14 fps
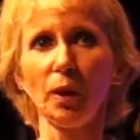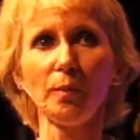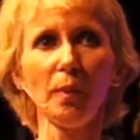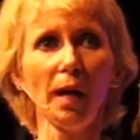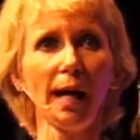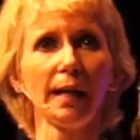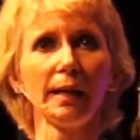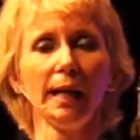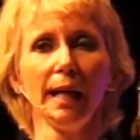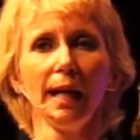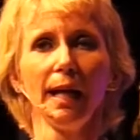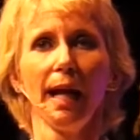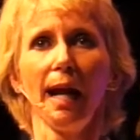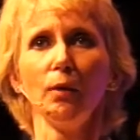
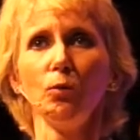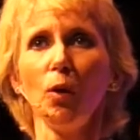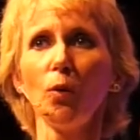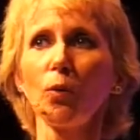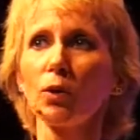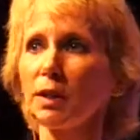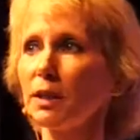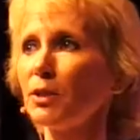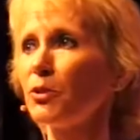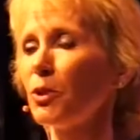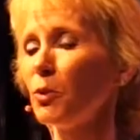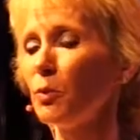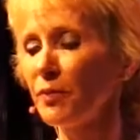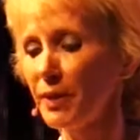And what we're going to
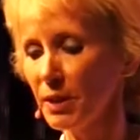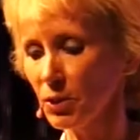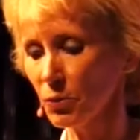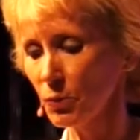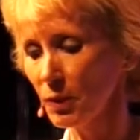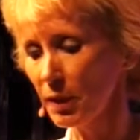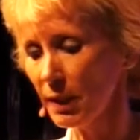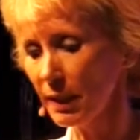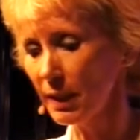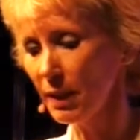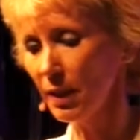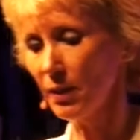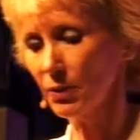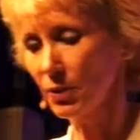do with this one
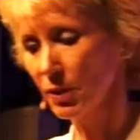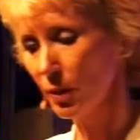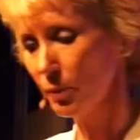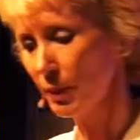is,